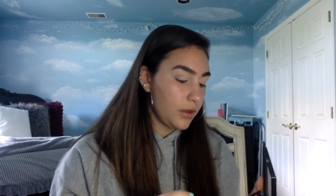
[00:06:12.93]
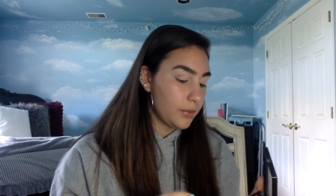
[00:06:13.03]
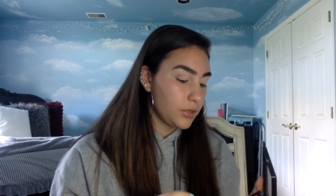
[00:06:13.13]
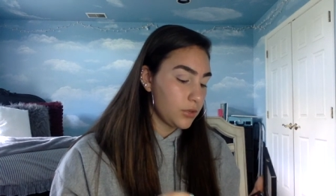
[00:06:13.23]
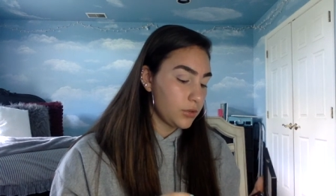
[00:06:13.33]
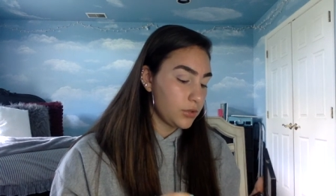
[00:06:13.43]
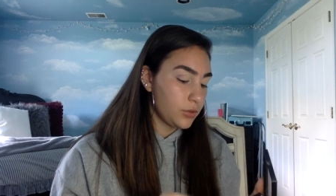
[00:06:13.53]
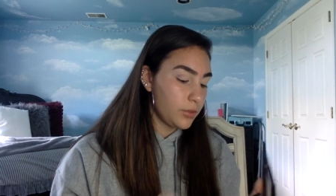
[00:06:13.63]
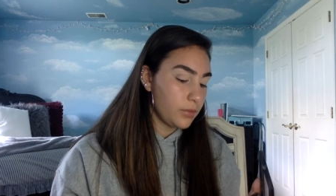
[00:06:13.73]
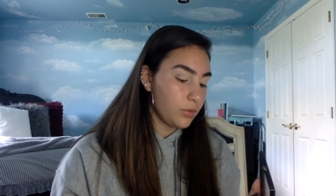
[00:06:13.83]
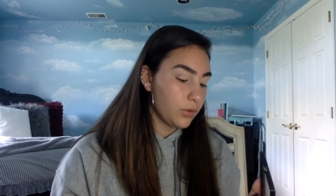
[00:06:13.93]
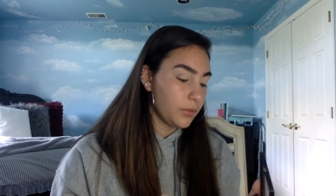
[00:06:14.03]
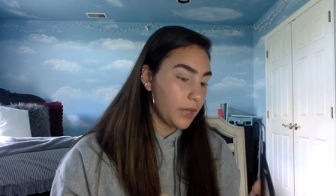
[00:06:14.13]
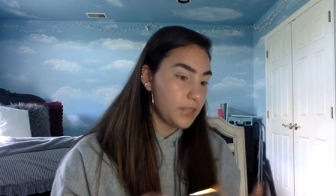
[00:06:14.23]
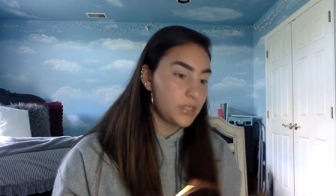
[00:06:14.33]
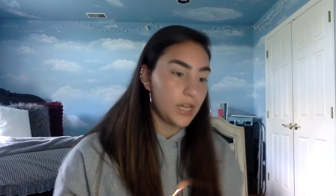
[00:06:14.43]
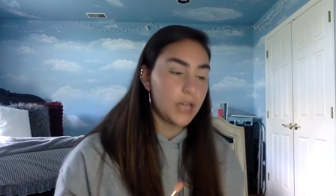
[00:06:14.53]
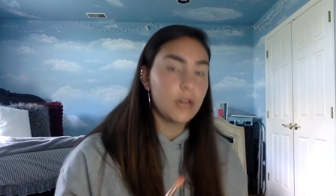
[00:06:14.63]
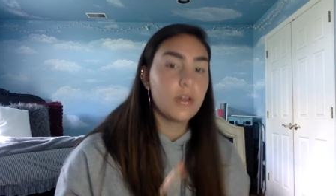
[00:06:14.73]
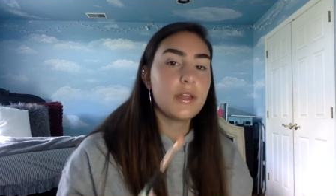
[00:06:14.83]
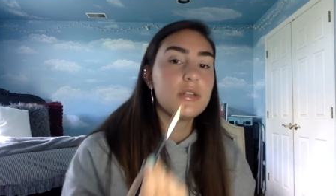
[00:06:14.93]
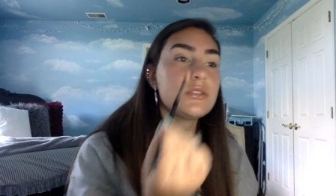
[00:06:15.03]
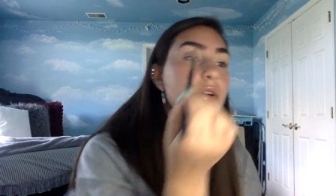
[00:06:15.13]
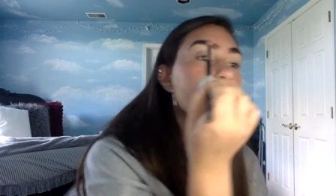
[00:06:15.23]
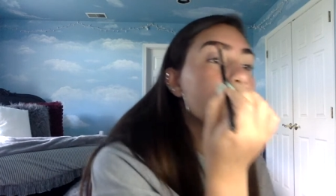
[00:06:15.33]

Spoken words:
I'm going to go a little bit more my style and